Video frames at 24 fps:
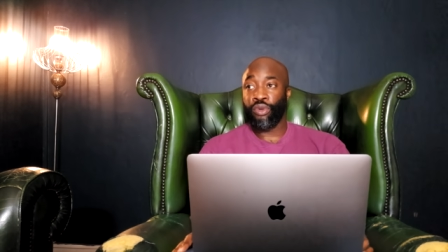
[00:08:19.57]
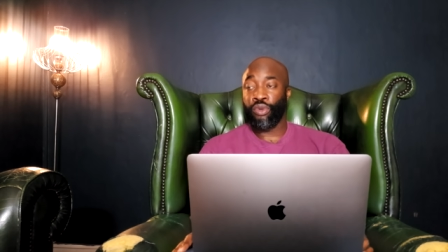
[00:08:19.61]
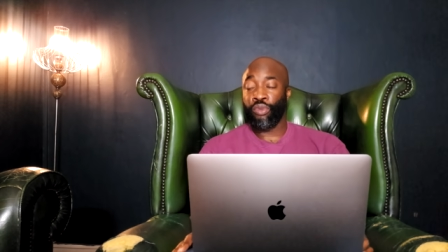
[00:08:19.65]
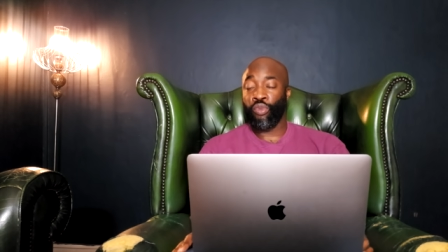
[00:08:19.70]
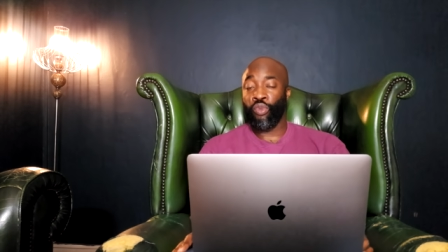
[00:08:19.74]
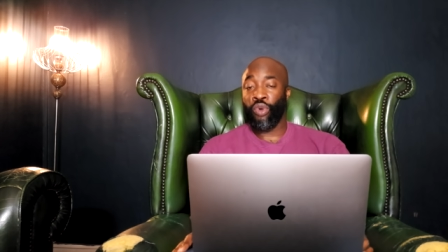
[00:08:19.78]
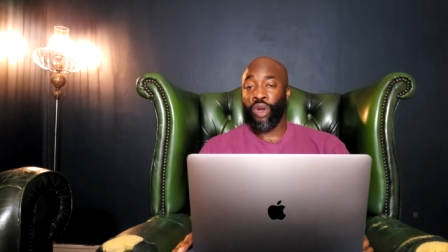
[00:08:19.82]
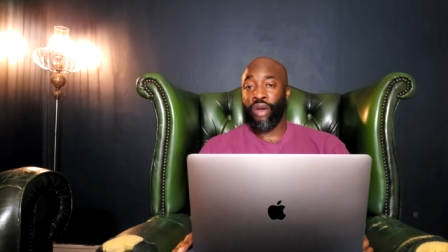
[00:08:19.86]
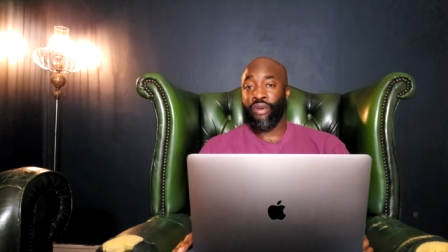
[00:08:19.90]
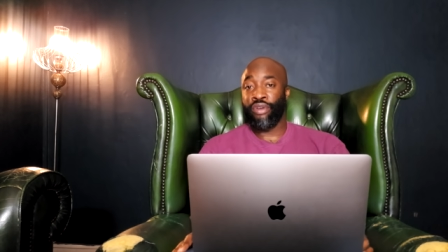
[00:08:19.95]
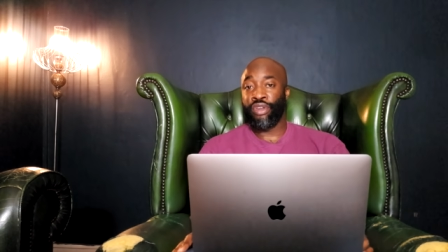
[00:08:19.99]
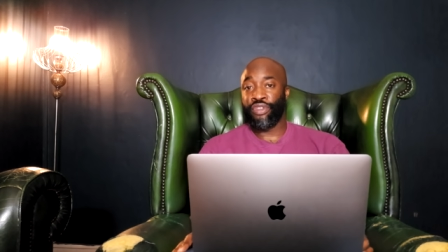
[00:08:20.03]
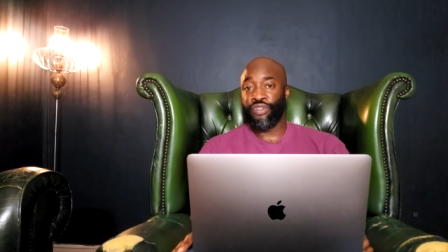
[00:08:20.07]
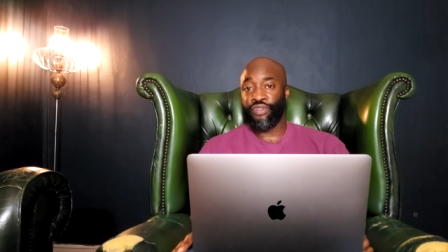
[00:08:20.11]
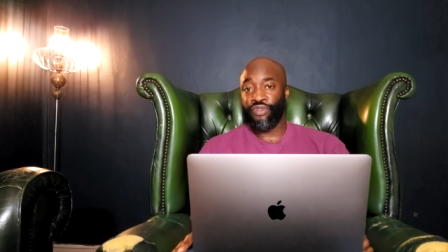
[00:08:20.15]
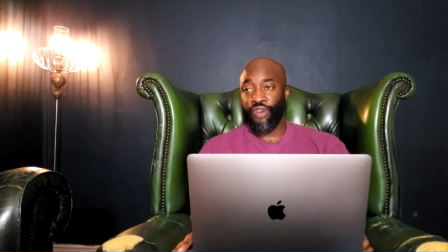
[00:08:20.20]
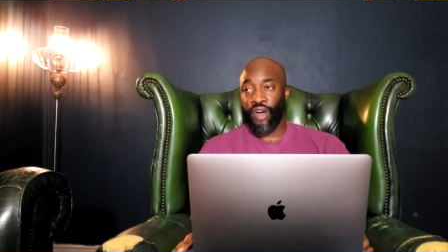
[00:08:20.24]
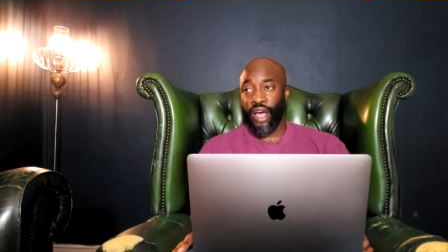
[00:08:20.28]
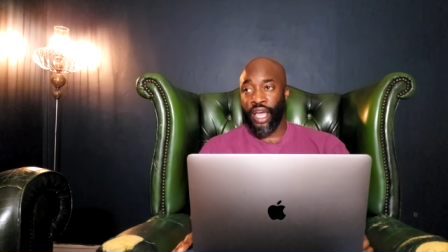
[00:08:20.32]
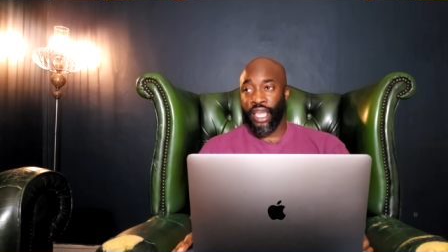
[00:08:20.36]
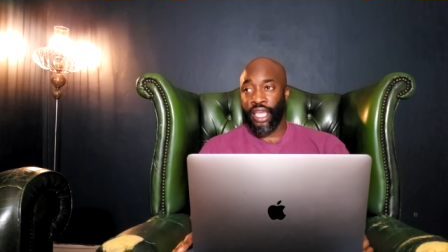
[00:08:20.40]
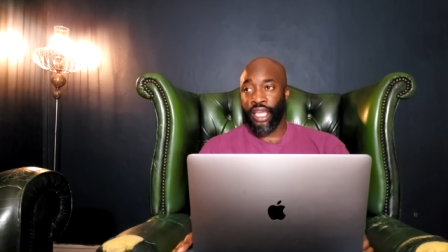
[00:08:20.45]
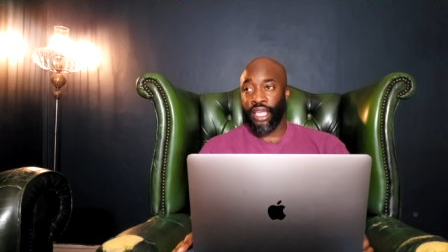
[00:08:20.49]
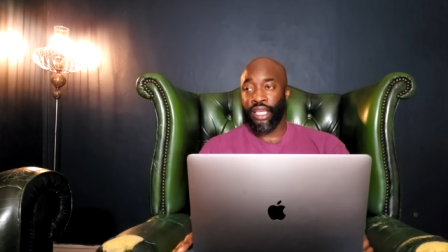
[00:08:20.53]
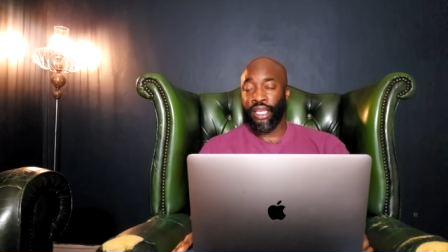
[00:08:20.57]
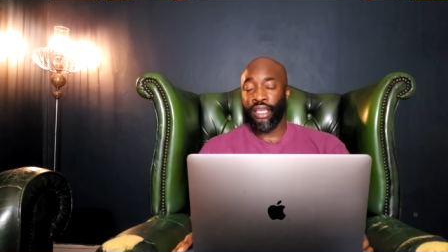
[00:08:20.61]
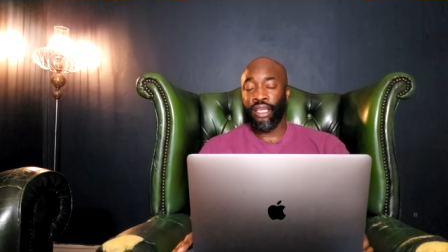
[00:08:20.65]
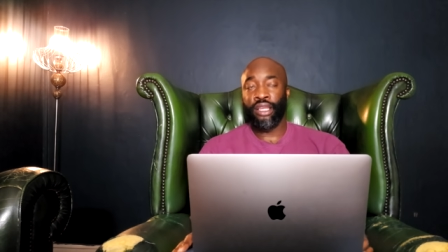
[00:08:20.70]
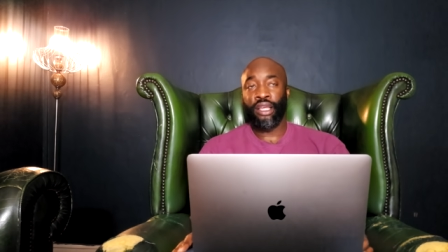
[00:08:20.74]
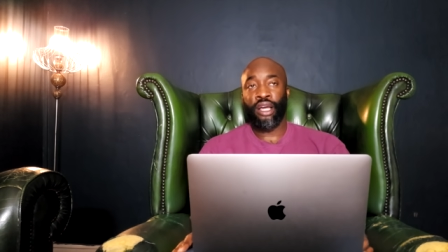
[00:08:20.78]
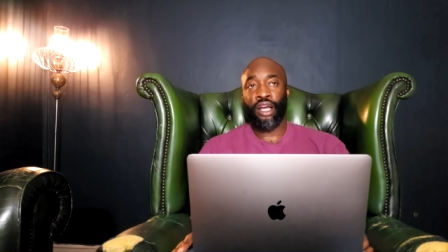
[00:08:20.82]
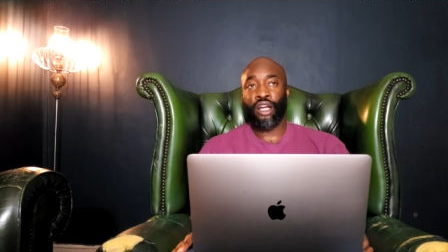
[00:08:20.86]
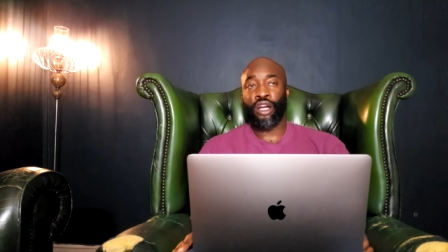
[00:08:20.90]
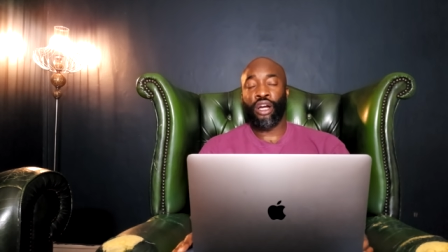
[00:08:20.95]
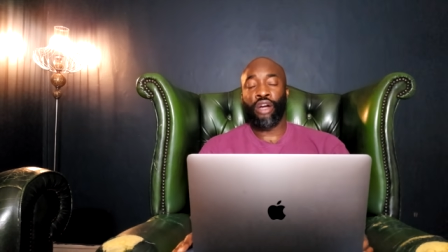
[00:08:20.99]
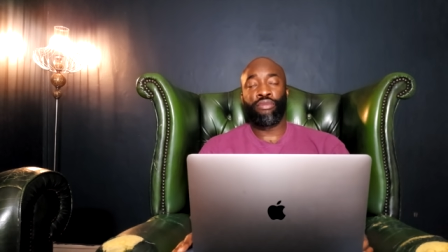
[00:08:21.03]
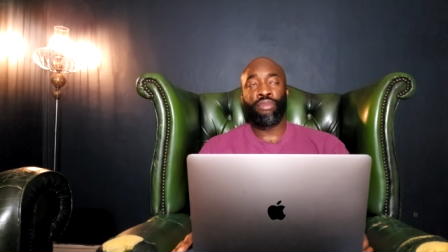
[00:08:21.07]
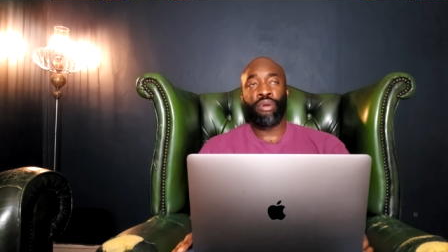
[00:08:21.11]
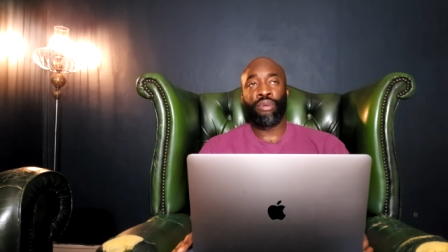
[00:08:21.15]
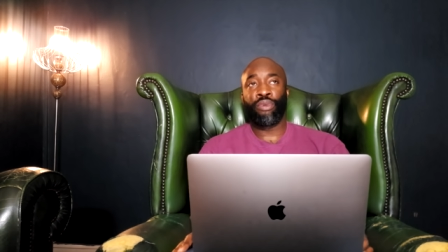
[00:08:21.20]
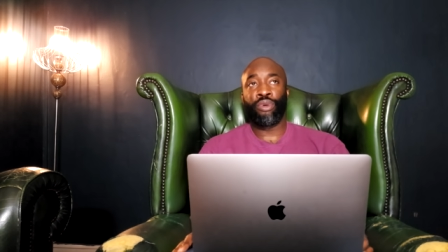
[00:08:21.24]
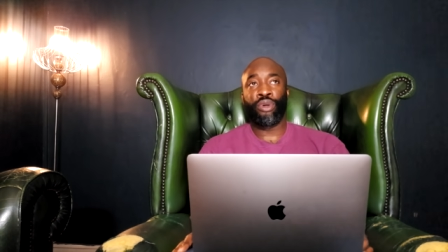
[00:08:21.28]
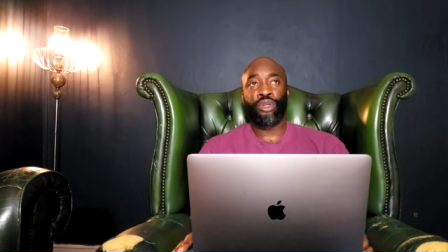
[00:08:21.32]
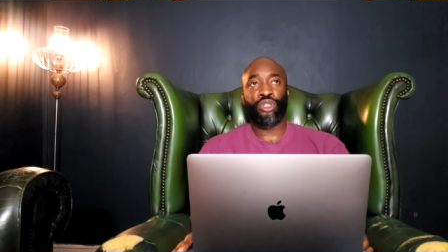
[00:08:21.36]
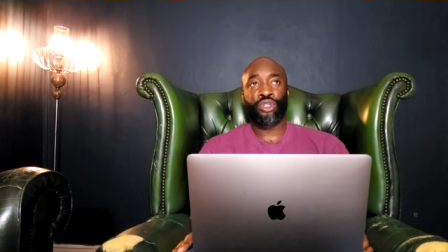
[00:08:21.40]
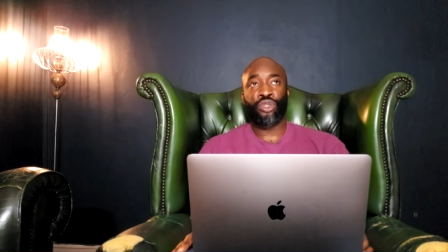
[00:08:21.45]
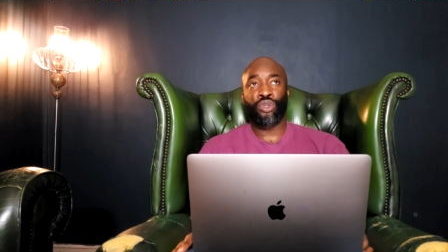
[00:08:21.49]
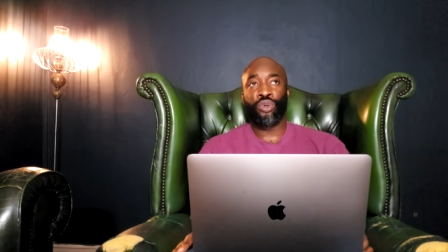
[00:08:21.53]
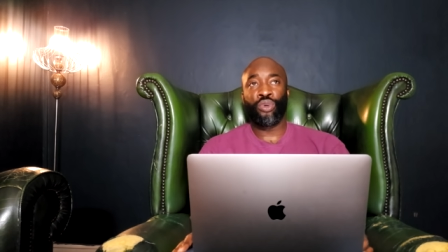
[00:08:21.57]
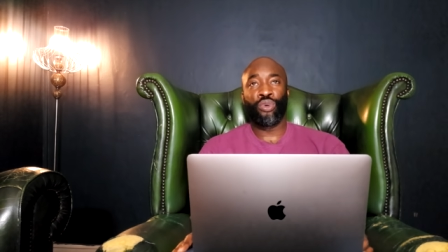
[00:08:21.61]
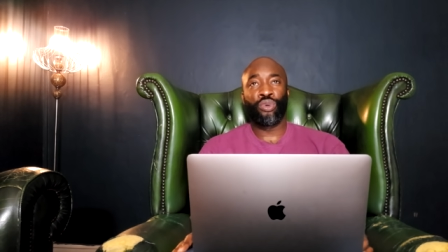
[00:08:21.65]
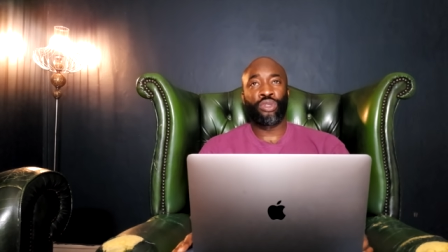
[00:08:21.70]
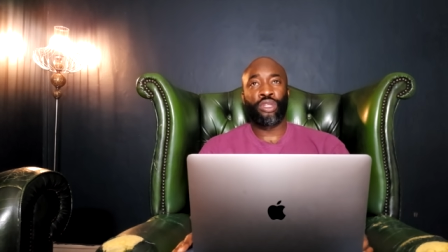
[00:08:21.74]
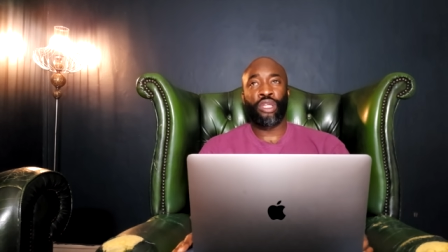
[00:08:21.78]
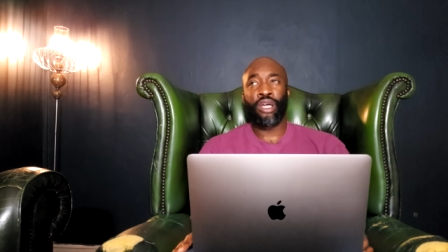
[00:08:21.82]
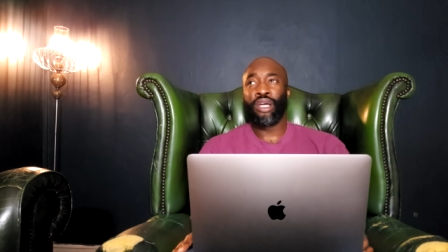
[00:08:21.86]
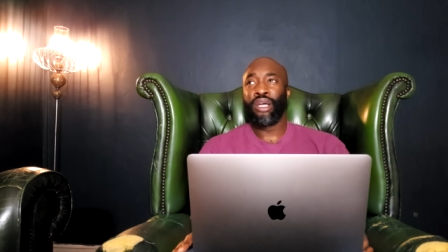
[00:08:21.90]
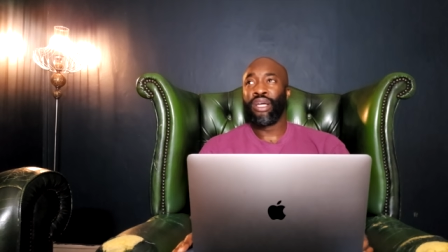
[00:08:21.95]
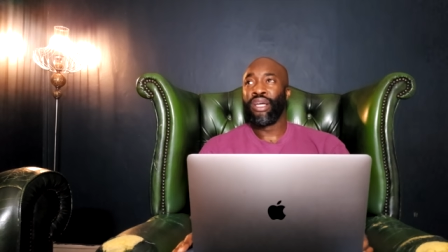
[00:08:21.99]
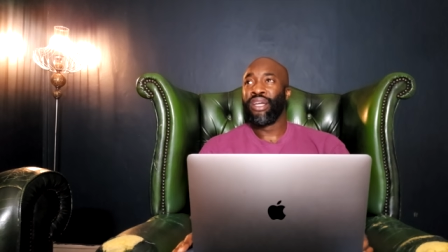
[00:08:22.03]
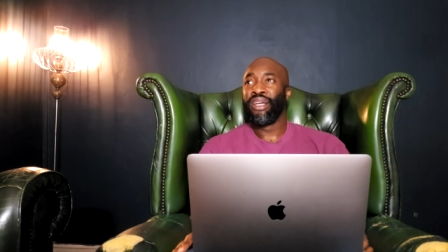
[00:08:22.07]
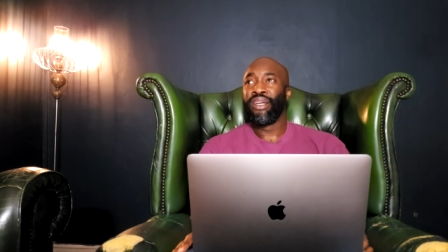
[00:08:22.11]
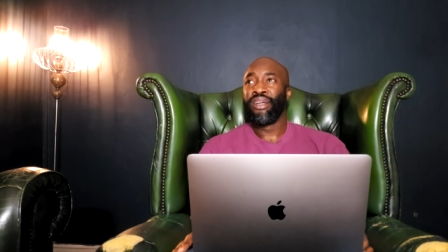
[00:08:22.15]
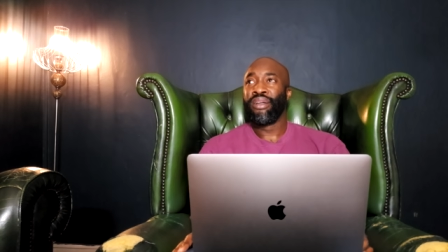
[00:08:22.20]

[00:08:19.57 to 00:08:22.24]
where he's fighting, I can't remember what it's called, the